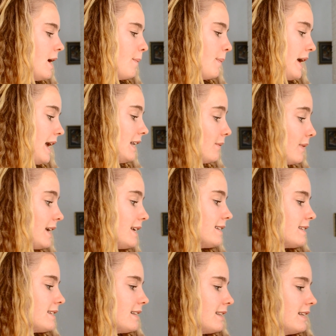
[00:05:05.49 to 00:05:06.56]
But
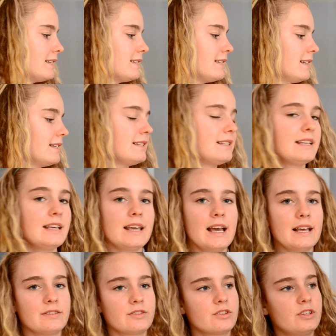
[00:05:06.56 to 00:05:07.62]
anyways, this is the
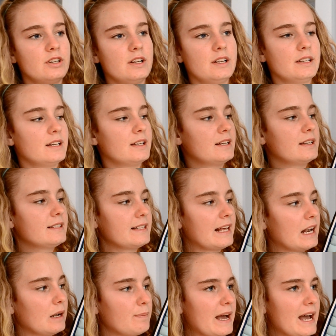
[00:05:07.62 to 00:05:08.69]
Escadron
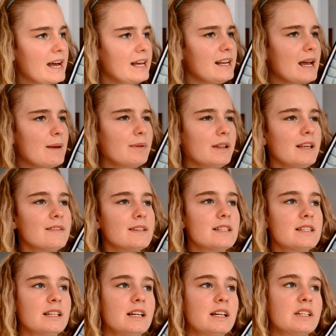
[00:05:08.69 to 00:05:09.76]
saddle pad. I believe it's
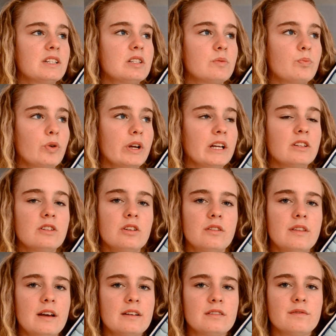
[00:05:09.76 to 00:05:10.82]
their spring
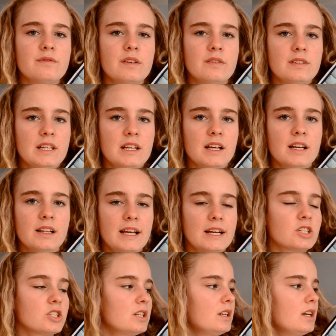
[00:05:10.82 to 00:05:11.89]
2015
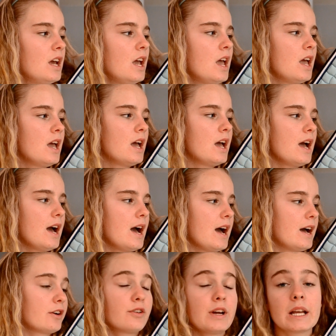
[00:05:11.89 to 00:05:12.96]
collection.
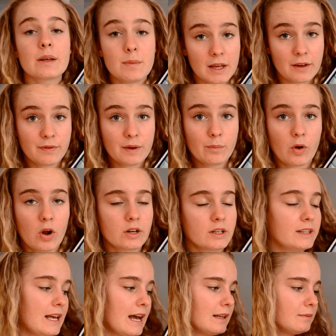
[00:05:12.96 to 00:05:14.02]
Correct me if I'm wrong on
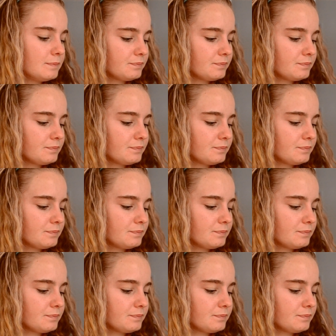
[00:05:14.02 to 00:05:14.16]
that.